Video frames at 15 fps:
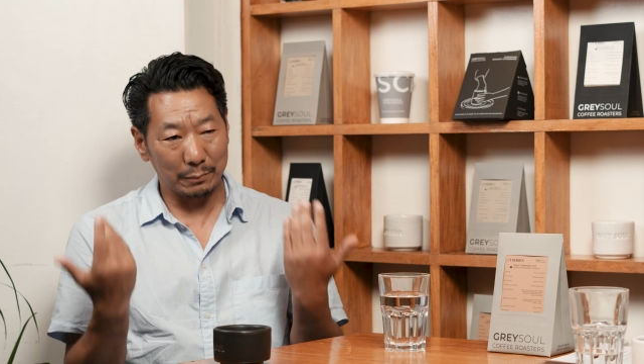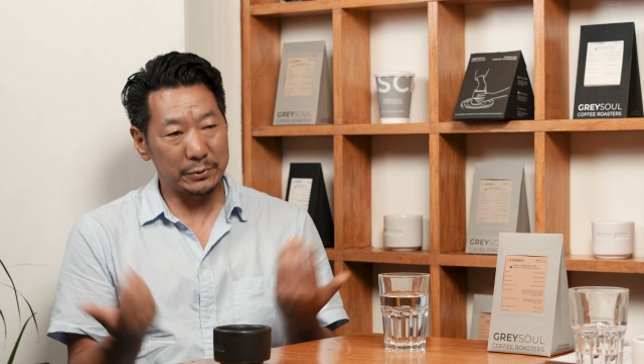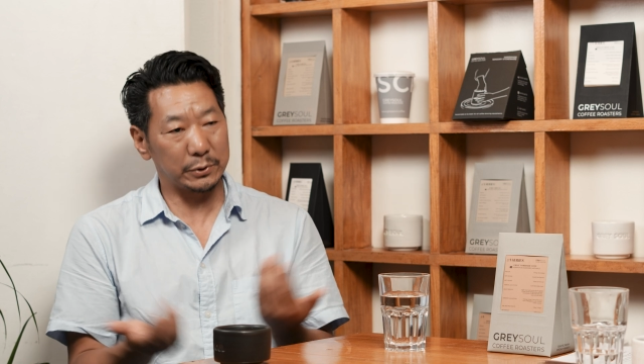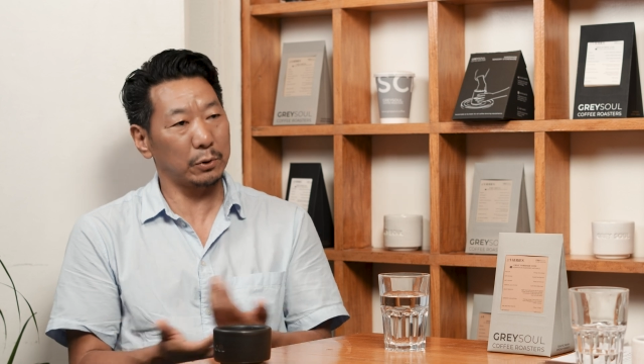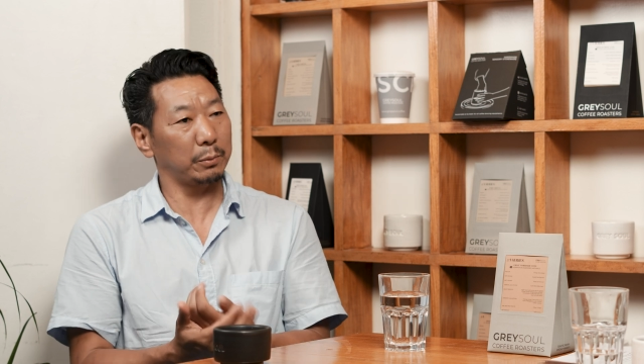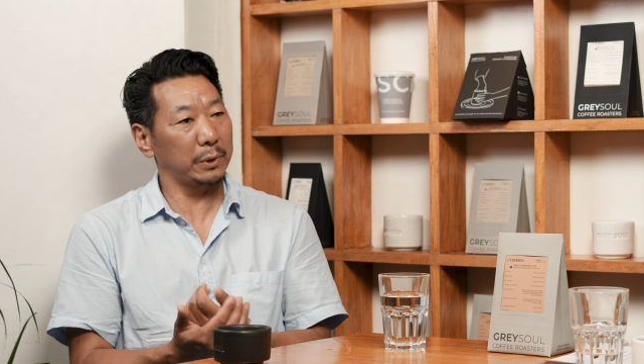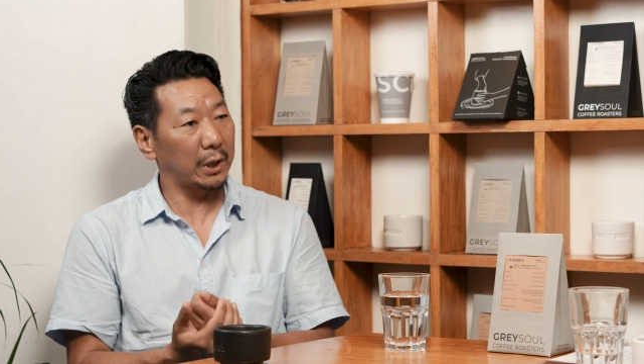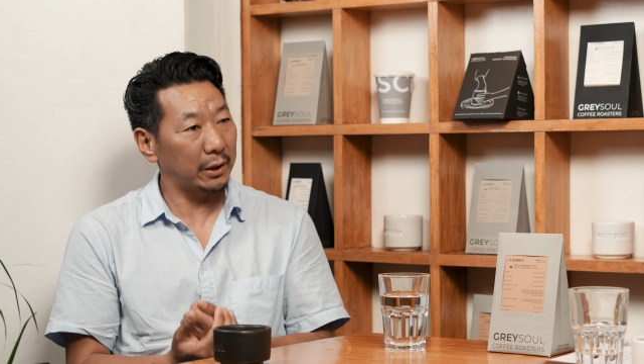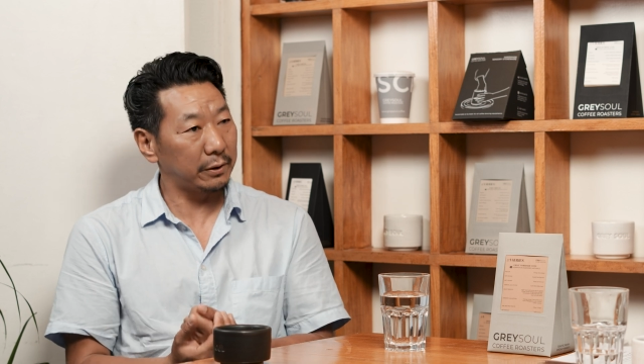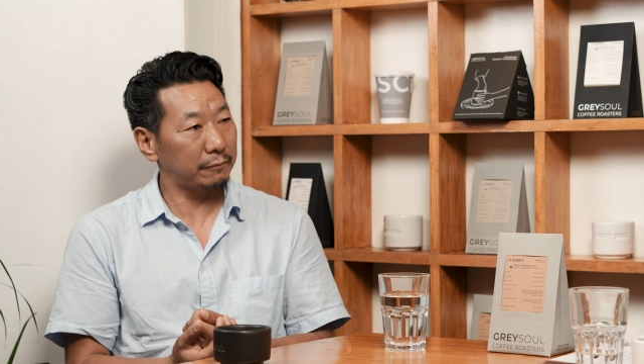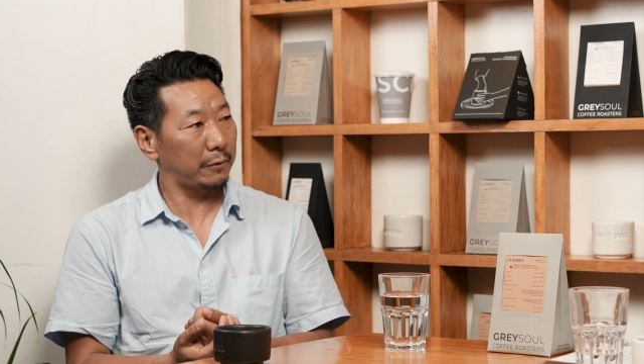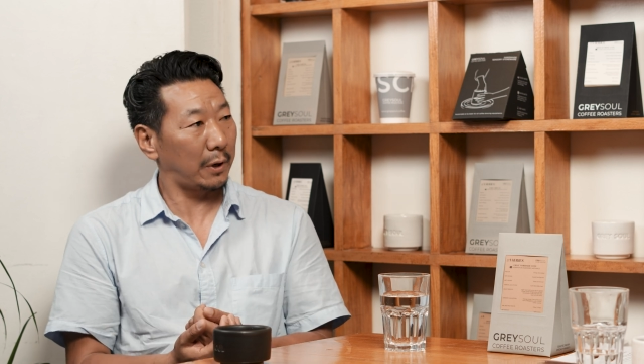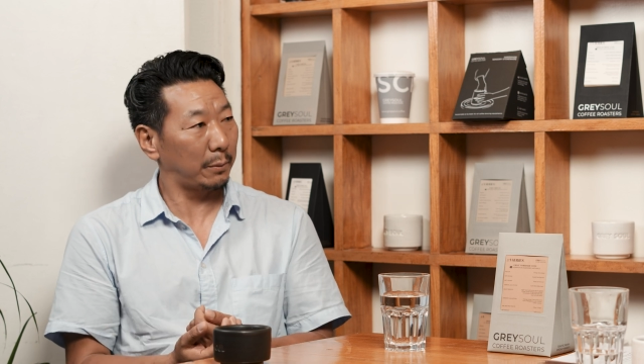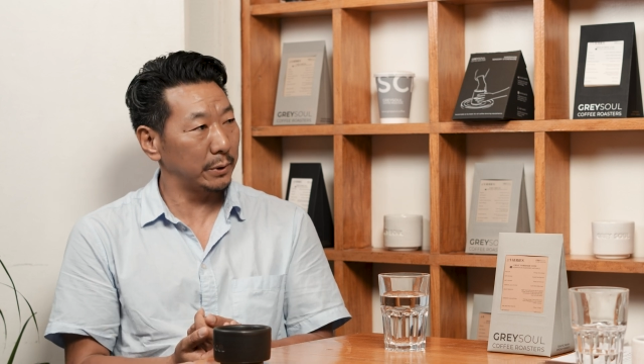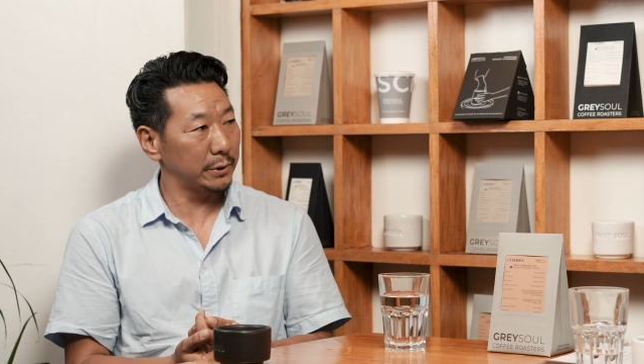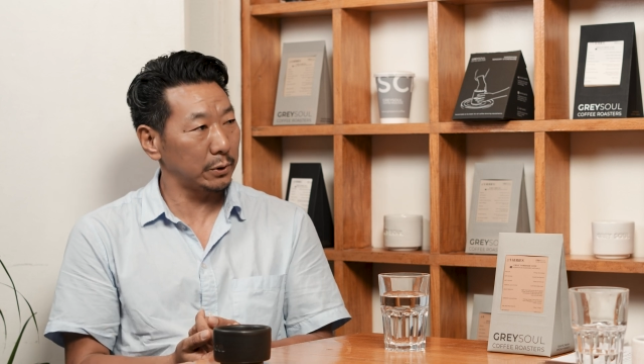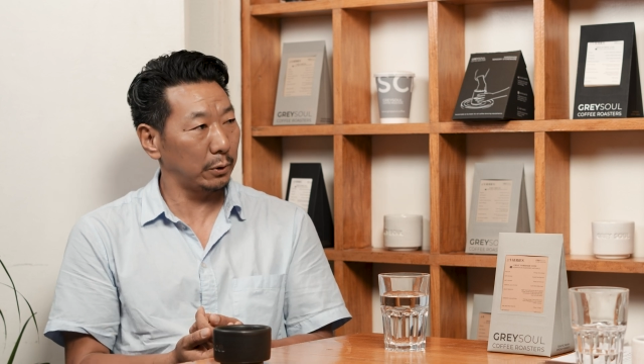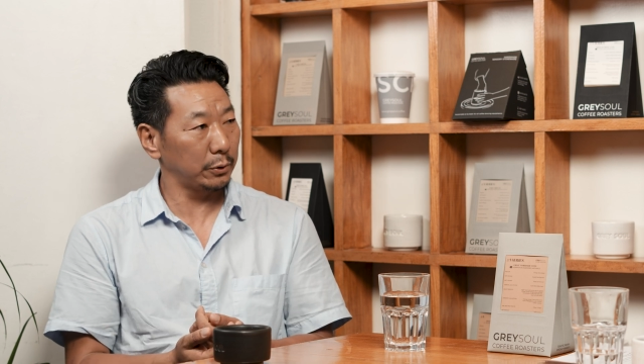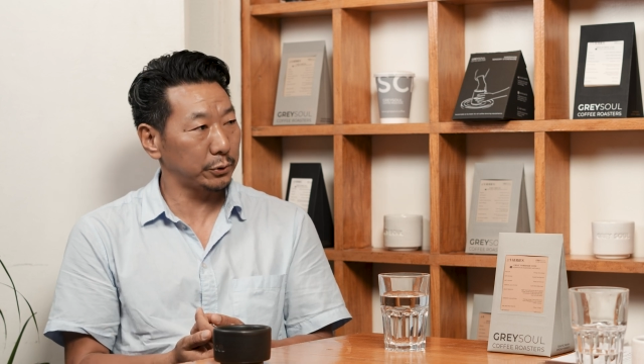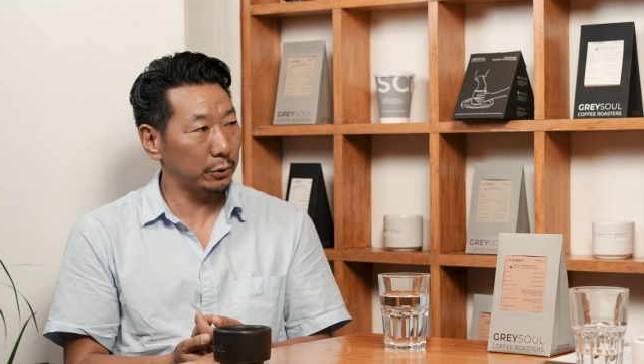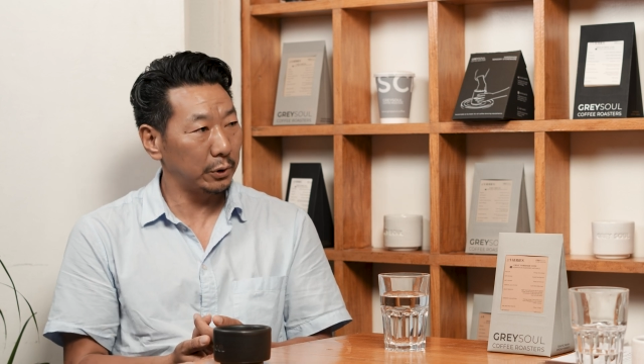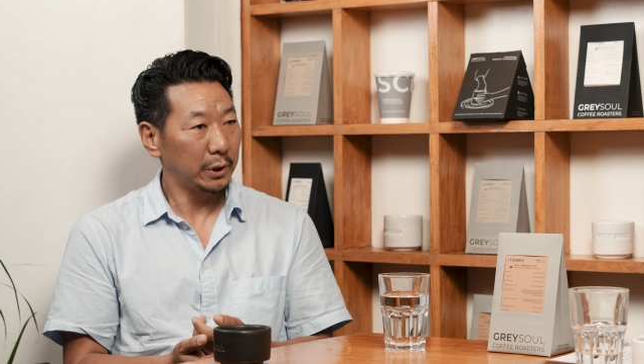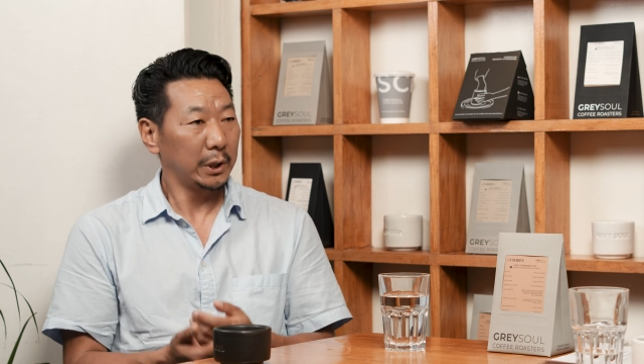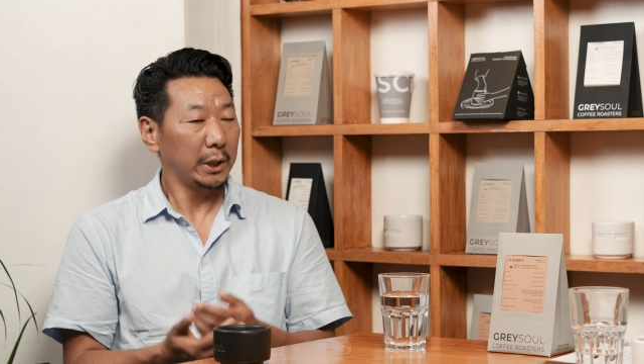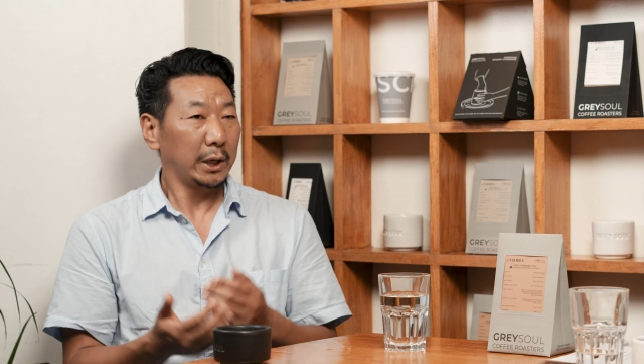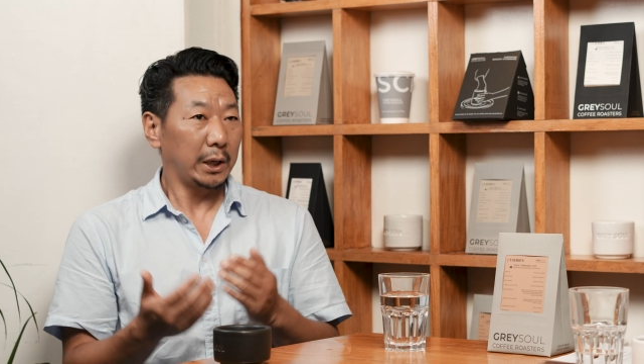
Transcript: helped so many other farmers also.